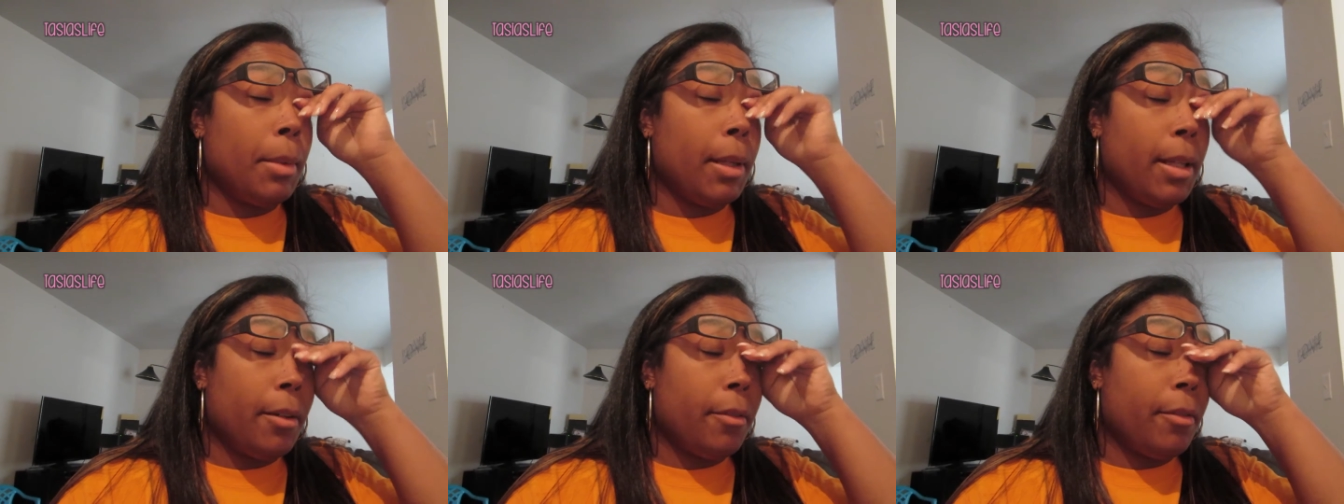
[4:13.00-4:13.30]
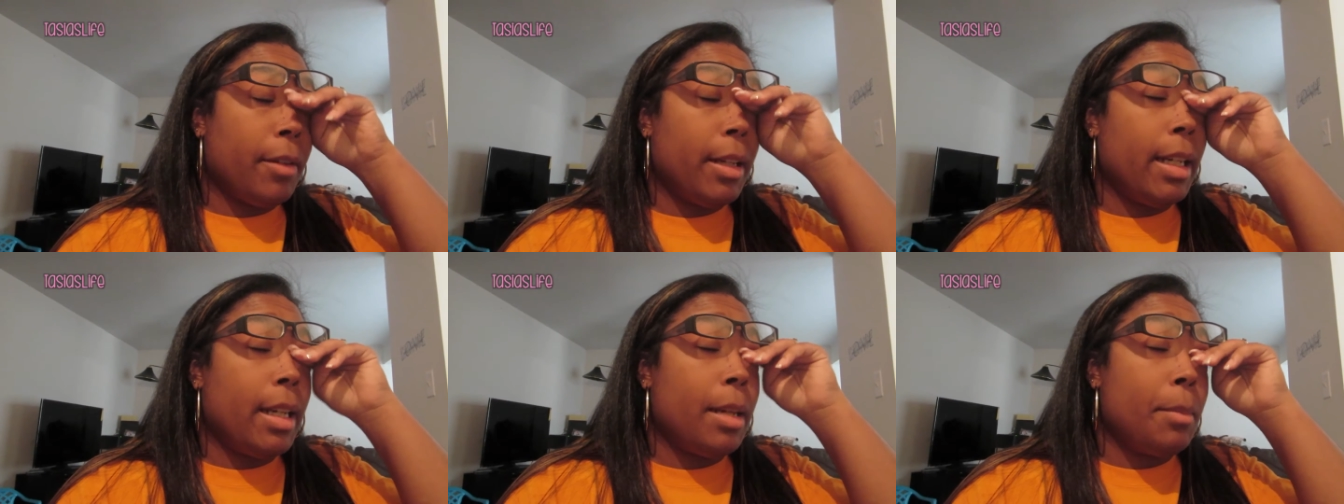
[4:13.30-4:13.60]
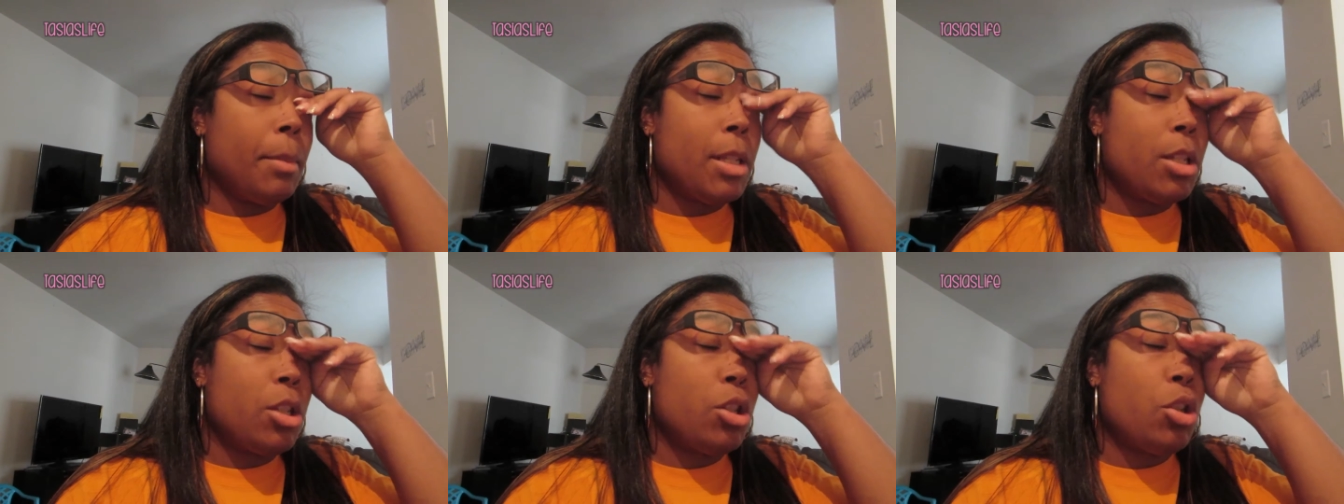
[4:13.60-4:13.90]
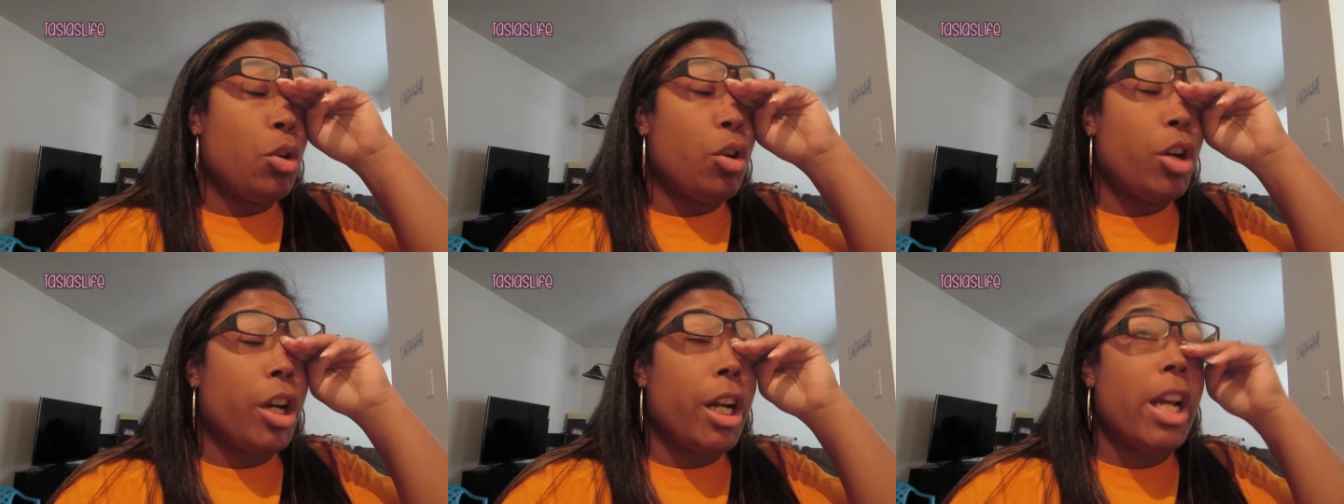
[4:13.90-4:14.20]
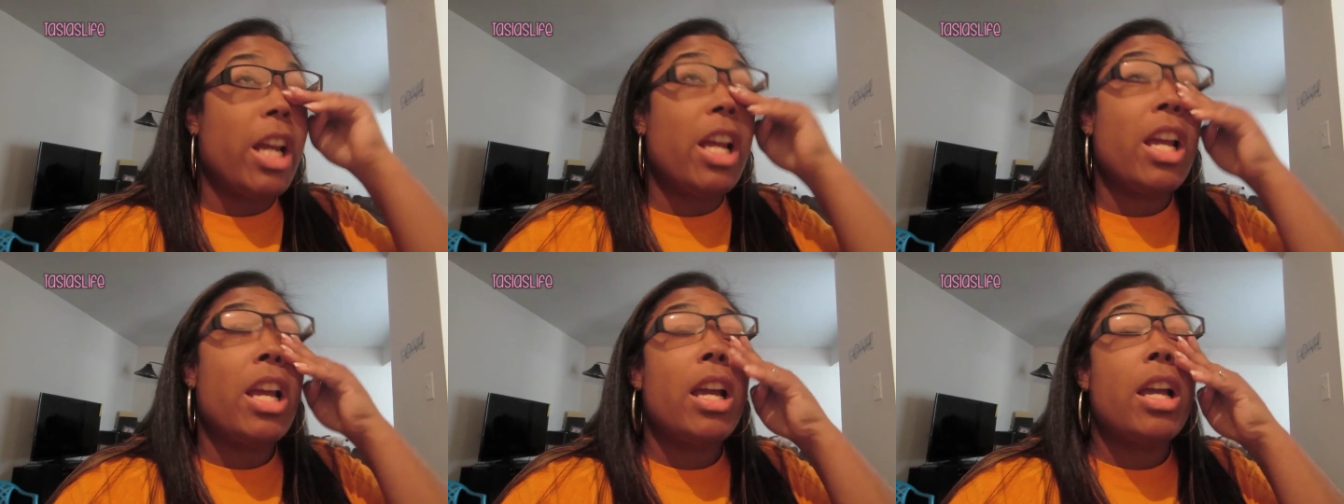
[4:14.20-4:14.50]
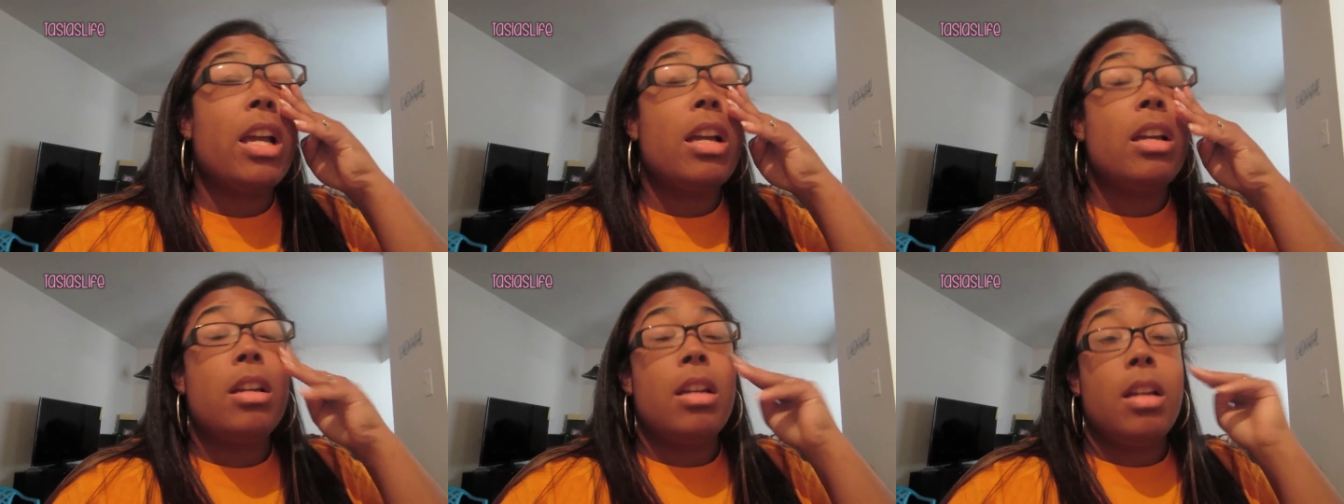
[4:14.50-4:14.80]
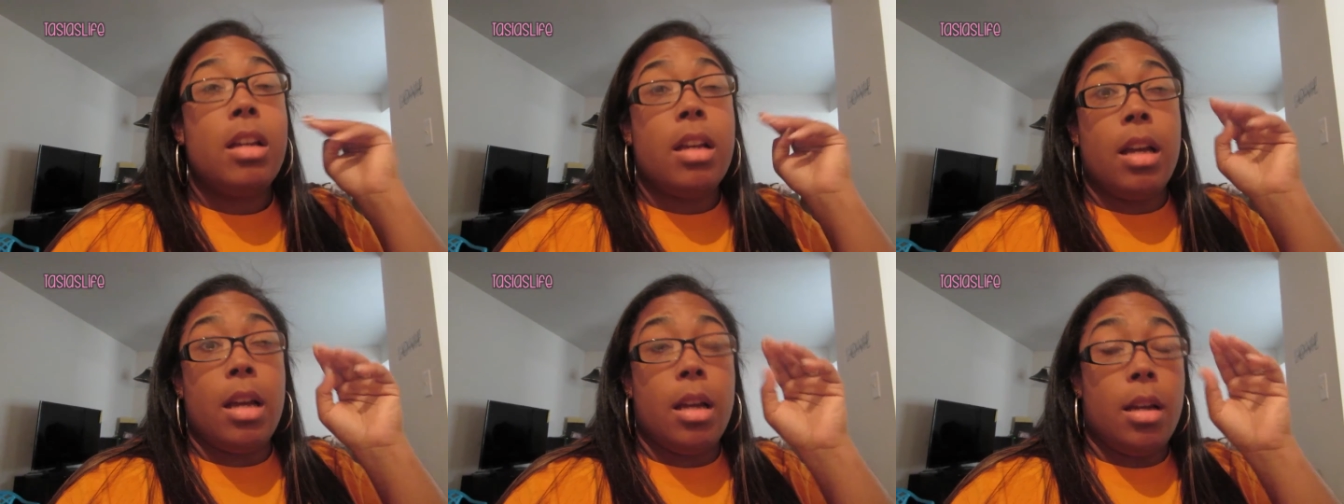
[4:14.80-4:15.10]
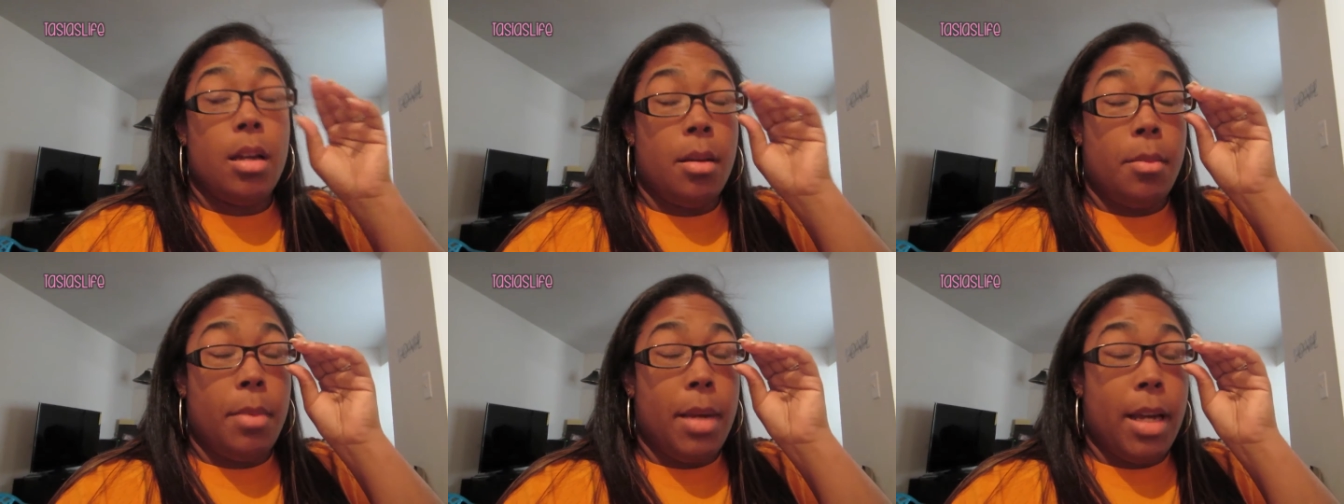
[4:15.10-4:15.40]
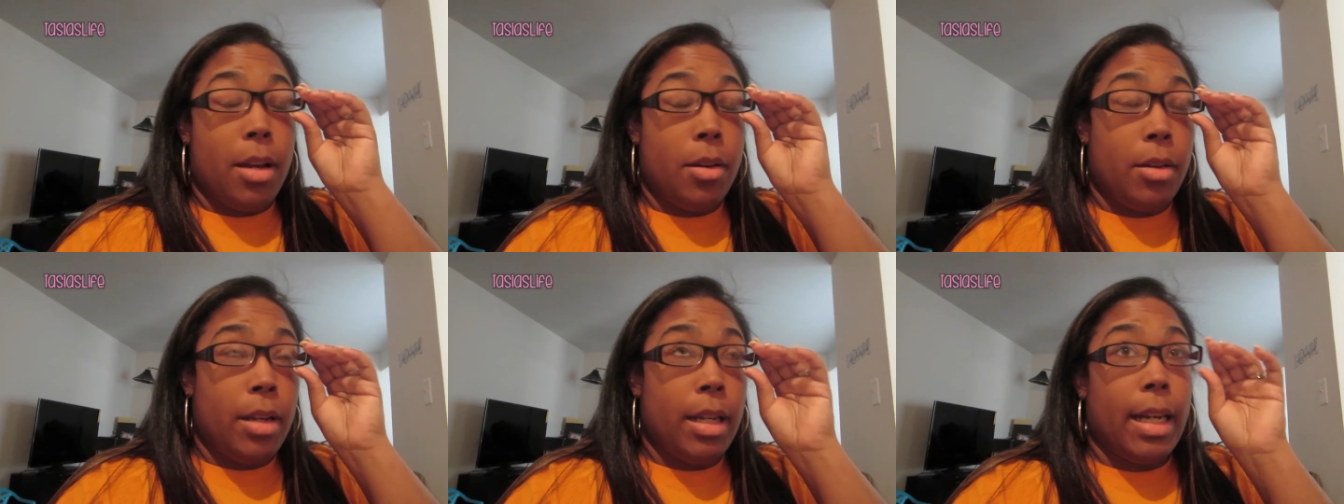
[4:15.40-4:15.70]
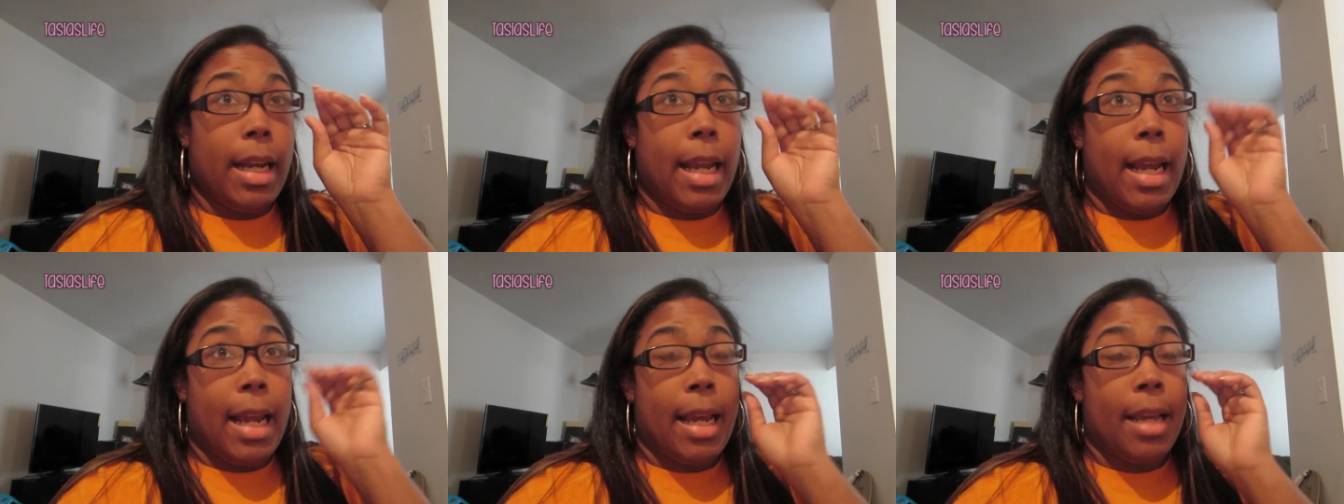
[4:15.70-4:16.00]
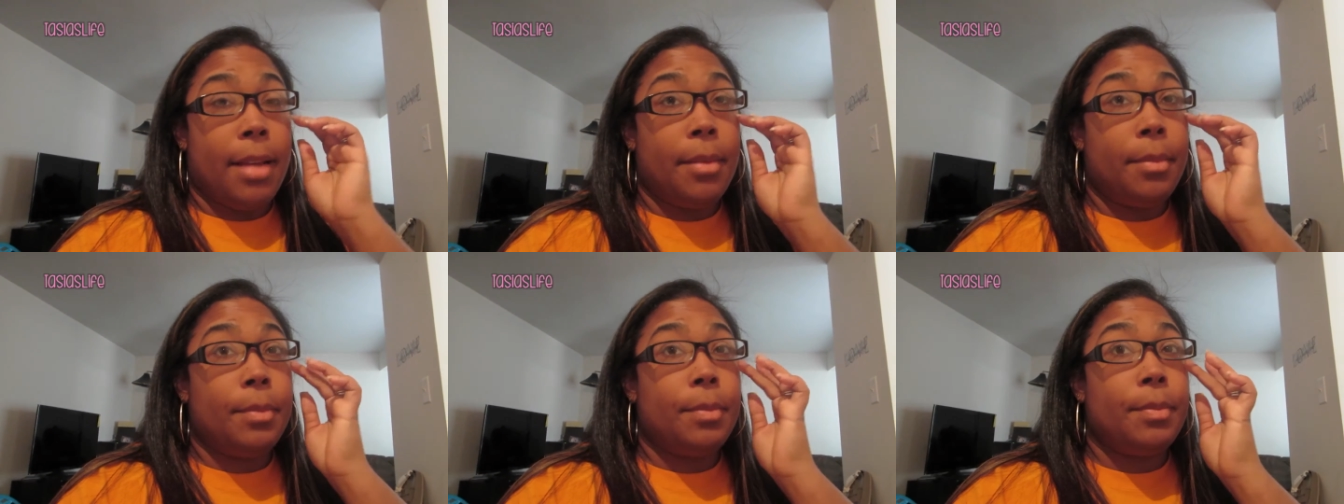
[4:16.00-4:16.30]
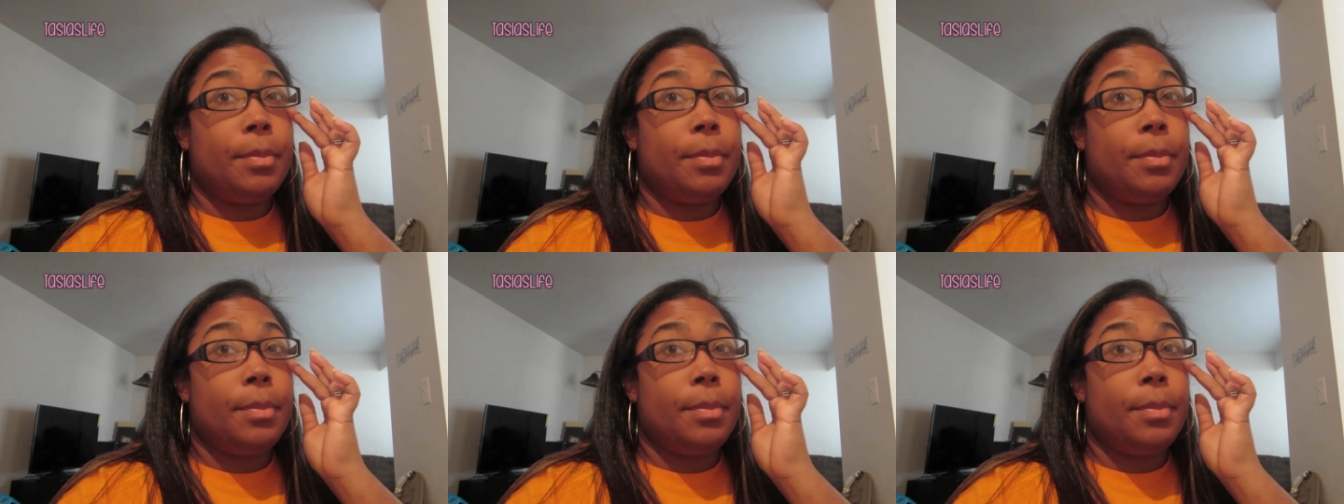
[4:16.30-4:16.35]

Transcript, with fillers: gonna read him a story about an ant,